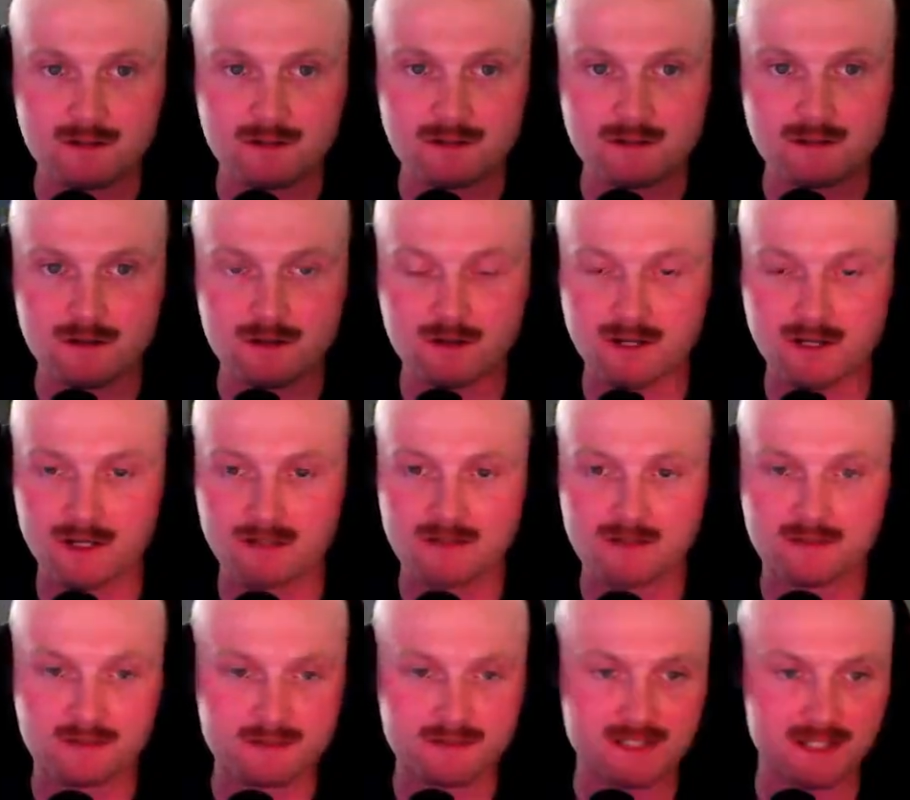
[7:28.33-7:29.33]
Okay,
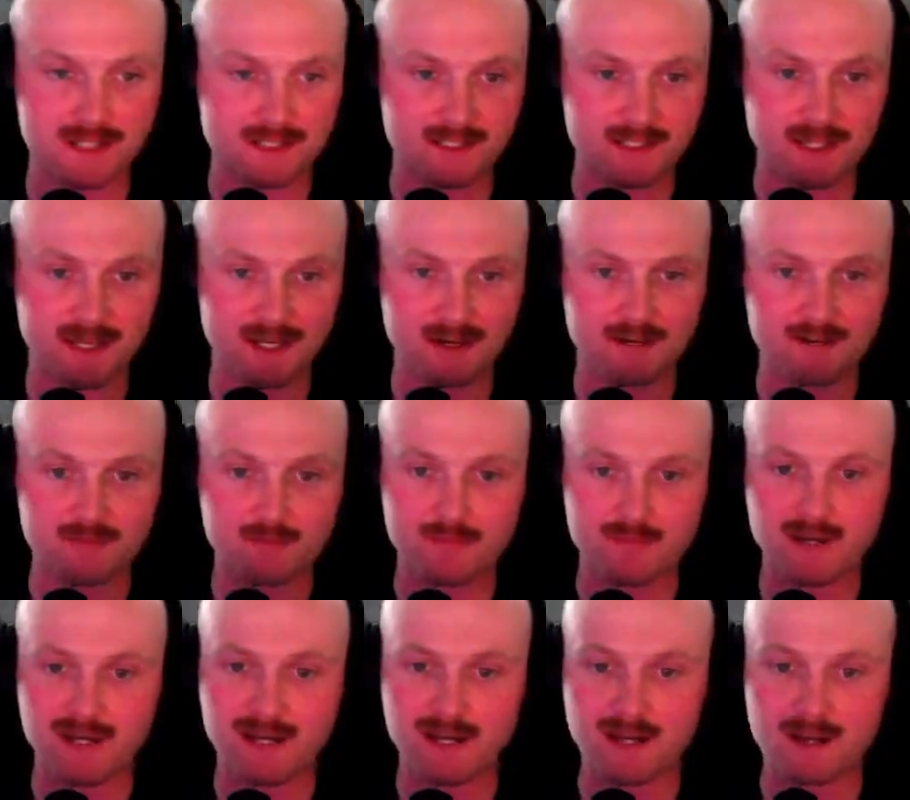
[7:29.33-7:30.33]
they're taking the cav
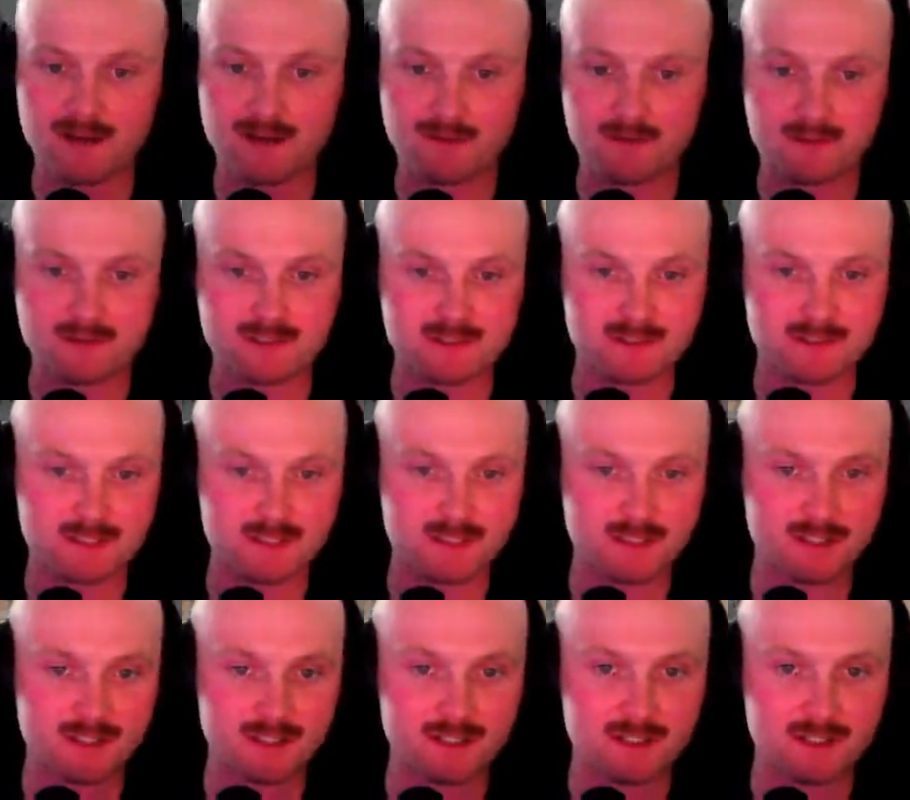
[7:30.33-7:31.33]
back, which is
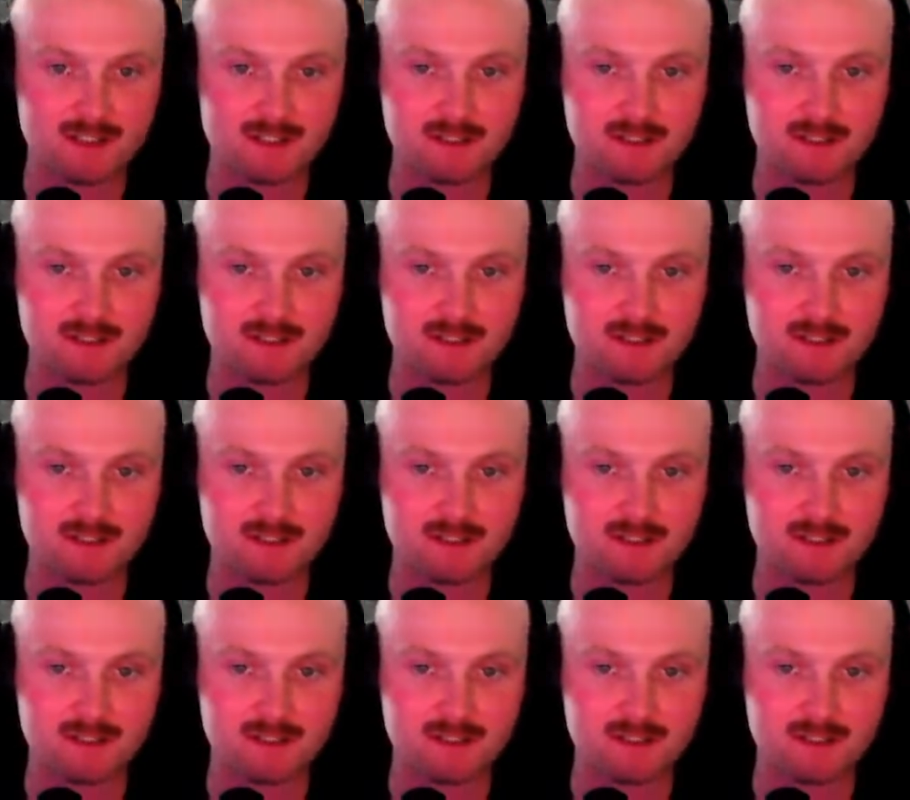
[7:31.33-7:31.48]
good.